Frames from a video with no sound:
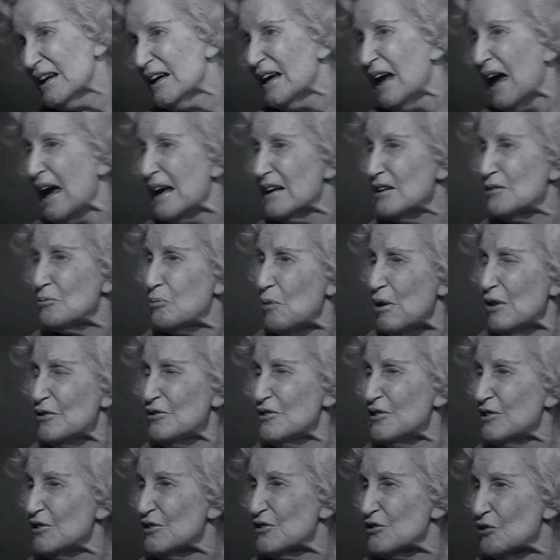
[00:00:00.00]
Mm. It
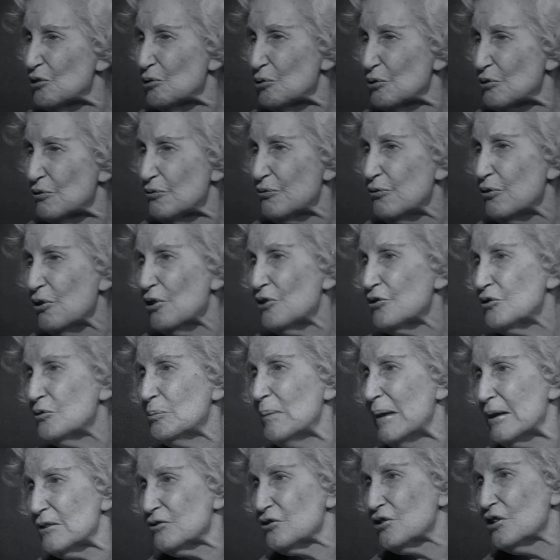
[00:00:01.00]
was this sort of
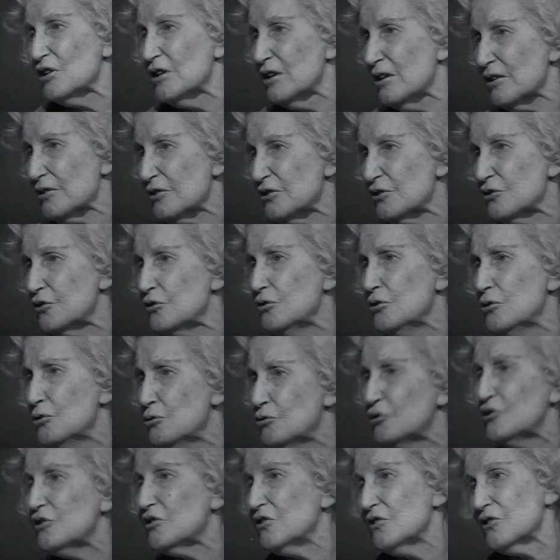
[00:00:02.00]
force majeure, this
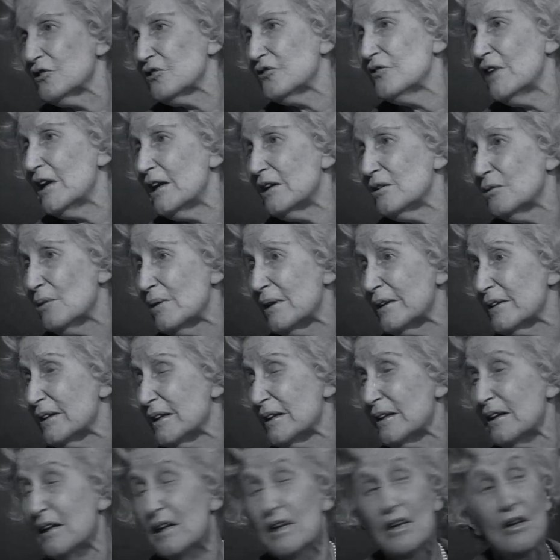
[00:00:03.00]
nuisance value, I
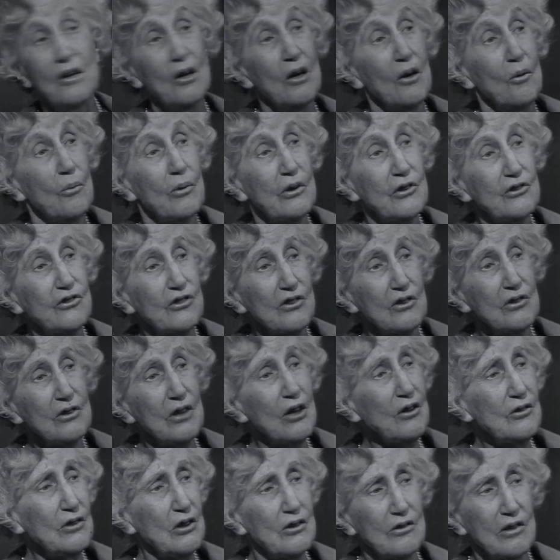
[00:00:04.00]
think, which
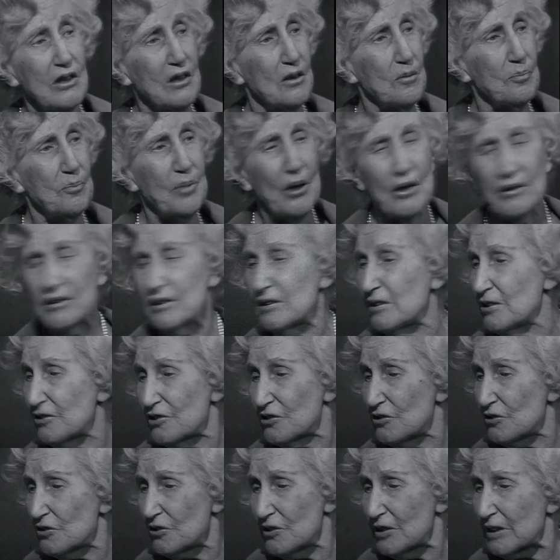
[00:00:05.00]
not only the
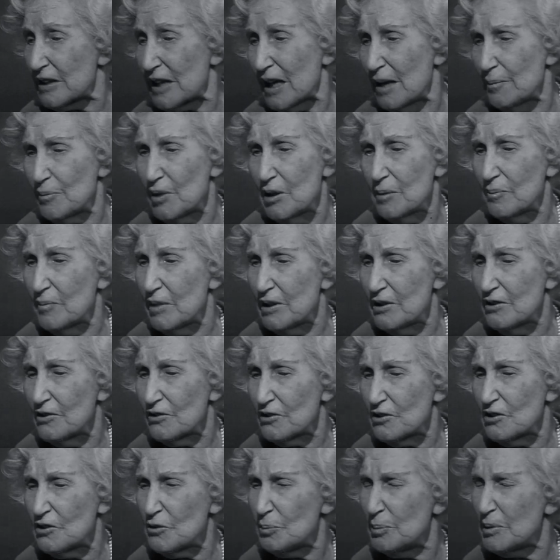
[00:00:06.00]
politicians and the cabinet
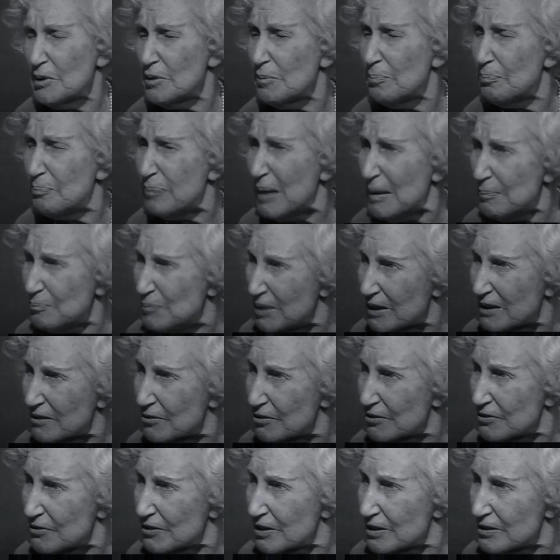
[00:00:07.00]
ministers, but the
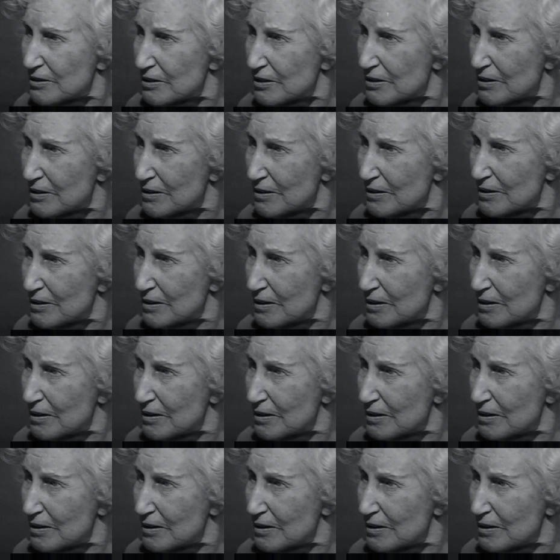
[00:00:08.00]
public resented.